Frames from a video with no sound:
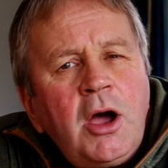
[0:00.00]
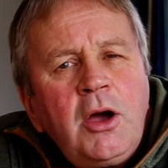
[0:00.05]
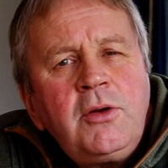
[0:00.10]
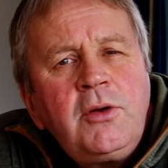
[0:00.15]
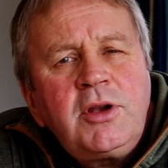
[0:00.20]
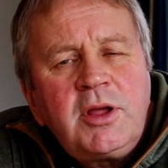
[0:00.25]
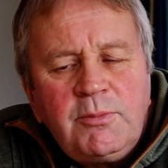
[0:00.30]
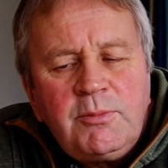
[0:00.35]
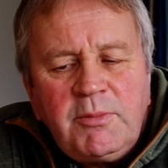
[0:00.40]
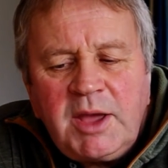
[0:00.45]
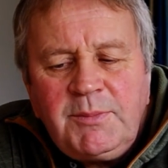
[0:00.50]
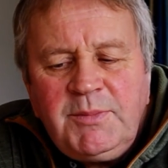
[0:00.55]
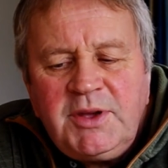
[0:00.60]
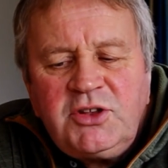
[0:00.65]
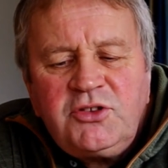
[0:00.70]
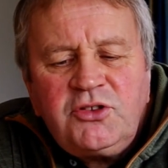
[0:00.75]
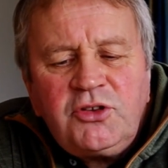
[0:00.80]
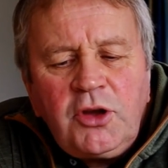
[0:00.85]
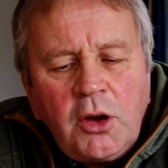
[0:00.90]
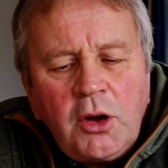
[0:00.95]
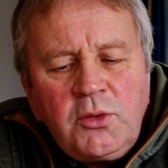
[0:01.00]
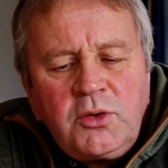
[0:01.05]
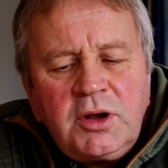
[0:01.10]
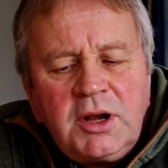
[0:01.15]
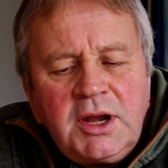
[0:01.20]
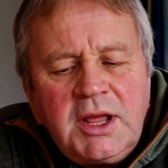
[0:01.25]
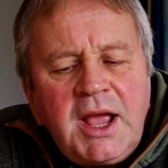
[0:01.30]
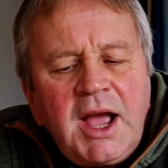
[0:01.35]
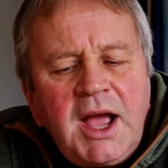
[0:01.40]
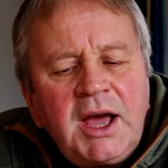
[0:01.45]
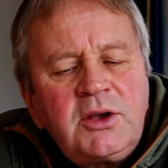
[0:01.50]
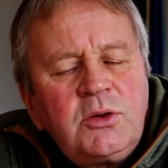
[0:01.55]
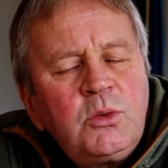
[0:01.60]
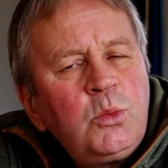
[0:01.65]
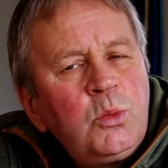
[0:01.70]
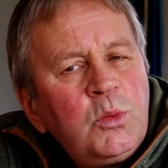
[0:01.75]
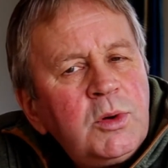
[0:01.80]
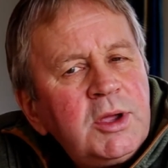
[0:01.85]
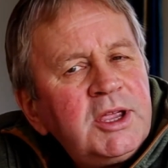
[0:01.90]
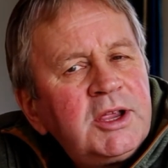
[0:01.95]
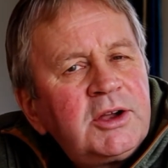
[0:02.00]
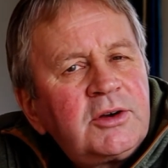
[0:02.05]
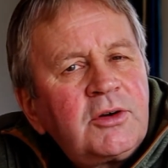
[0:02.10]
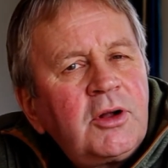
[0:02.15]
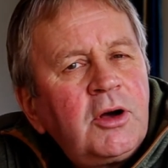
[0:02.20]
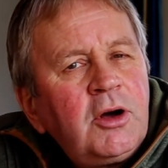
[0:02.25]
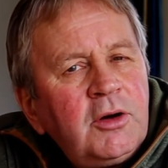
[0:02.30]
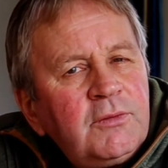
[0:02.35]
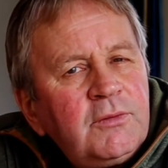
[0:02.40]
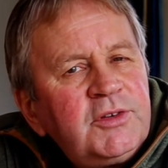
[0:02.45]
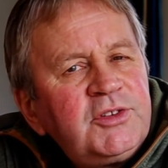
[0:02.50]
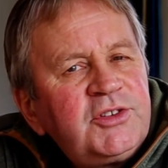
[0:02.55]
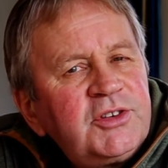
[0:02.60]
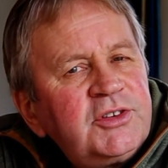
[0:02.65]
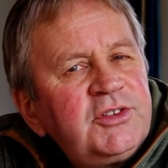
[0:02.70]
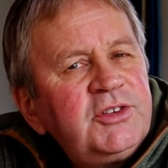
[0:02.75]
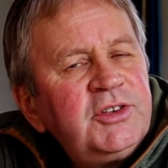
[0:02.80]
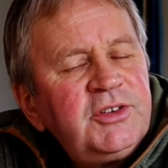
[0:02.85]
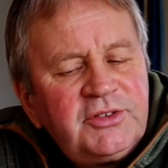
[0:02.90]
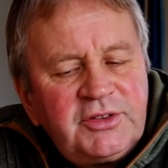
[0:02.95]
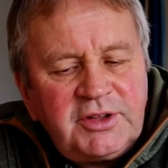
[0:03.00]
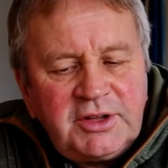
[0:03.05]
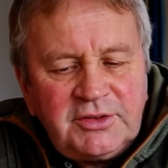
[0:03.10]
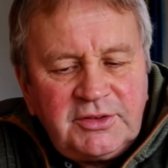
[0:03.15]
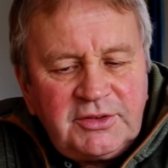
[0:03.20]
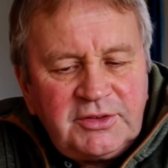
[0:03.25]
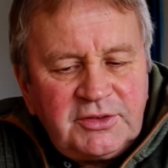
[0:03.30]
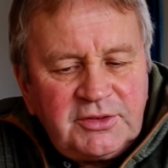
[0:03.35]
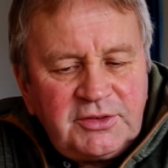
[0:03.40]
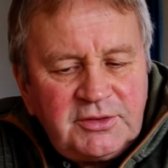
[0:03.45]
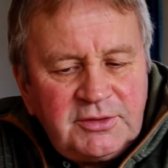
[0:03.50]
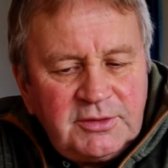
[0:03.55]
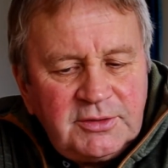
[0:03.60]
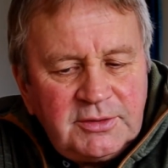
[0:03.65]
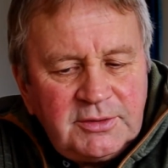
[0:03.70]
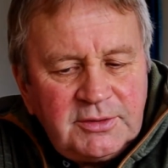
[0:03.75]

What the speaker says: owner may be totally unaware of its existence.